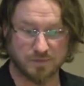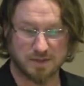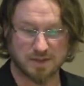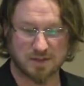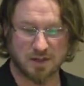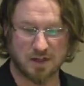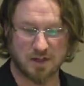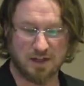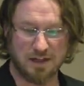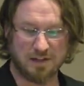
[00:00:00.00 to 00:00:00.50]

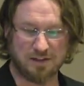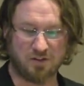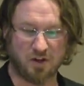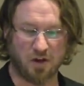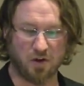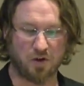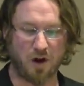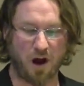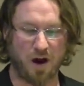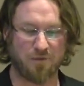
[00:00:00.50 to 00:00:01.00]
So you need to
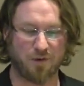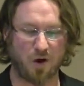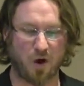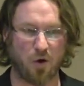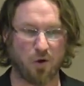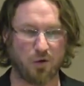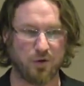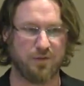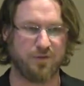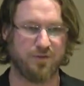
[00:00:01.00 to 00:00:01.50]
turn off
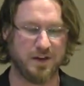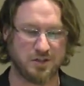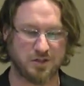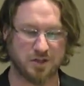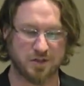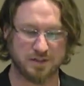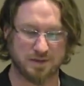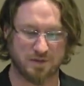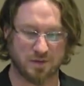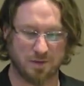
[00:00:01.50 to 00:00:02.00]
all the
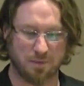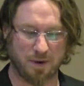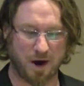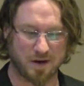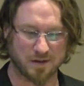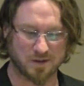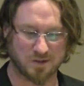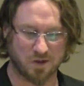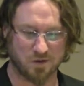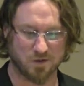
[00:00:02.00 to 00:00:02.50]
features of the
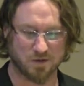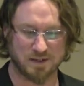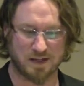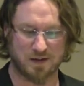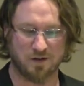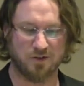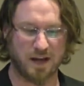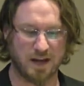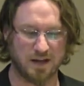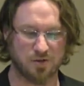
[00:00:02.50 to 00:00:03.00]
parsers that
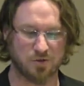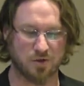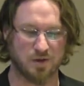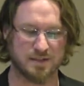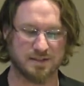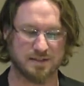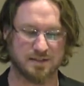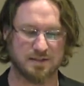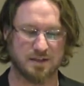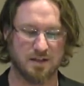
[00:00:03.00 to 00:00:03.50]
are
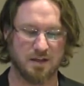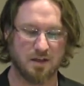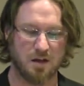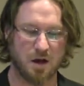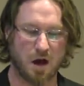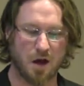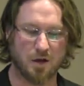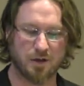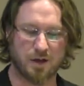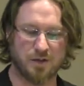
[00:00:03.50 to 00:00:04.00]
dangerous
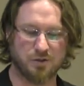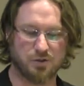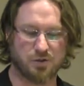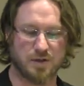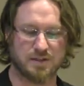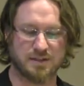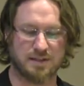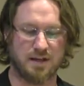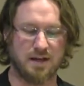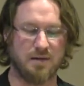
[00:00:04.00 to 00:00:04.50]
on
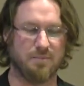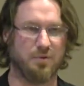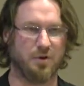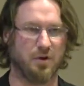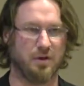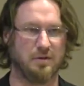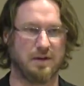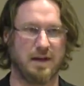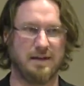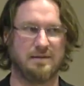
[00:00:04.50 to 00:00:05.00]
untrusted
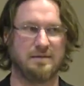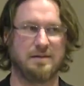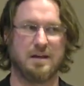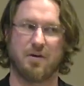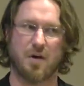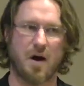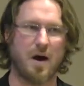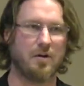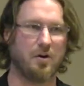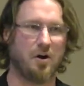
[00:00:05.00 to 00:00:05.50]
input, and
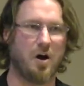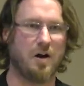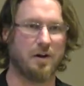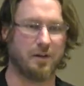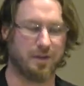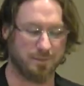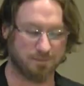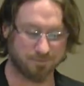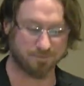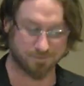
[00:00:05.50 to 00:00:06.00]
there are a lot
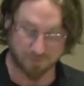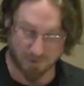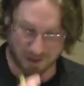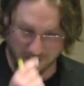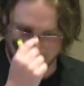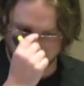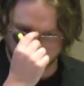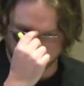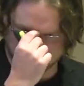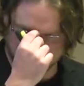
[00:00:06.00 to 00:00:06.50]
of them.
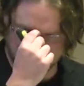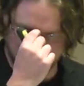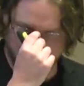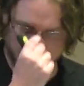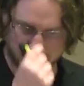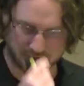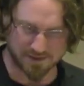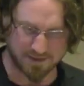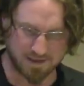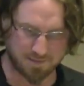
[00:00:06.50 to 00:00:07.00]
See
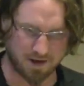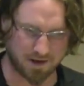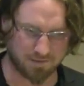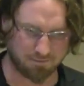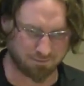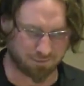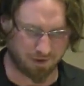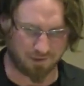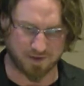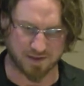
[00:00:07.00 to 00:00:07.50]
my
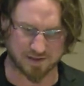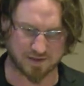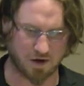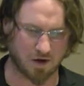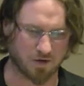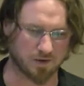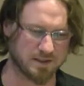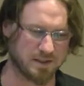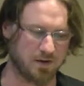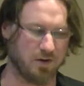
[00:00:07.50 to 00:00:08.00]
previous
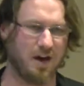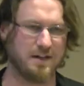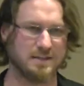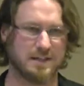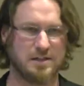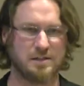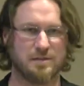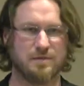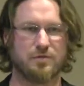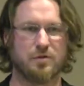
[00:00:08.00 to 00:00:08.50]
talk,
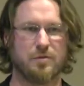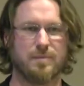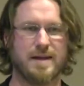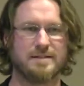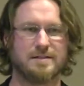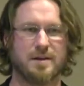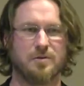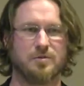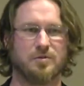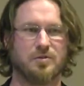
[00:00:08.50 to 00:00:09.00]
serialization
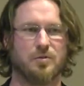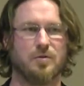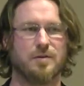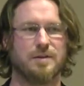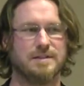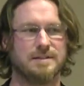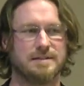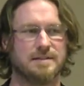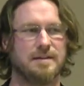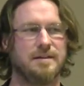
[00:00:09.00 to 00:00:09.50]
formats aren't
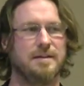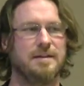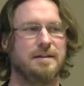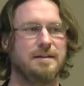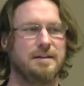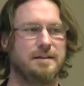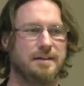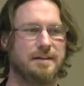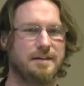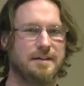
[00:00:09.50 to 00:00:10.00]
toys,
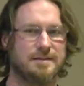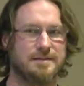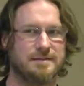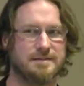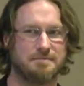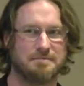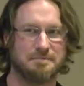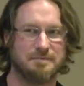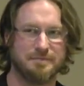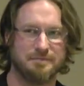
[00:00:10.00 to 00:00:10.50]
because
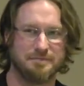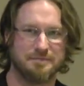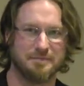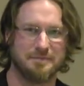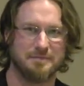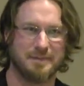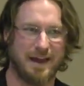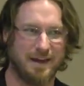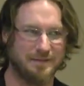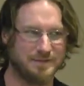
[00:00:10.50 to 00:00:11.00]

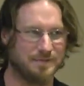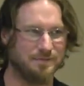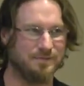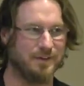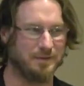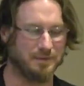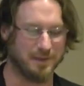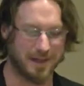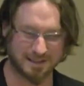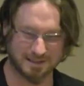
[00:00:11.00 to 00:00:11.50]
I have some
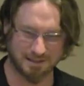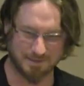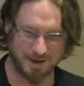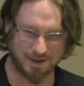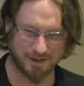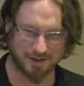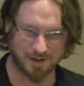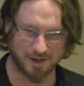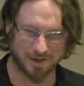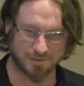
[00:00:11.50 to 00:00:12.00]
fun with
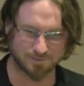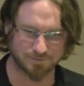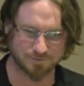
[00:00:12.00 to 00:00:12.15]
XML in there.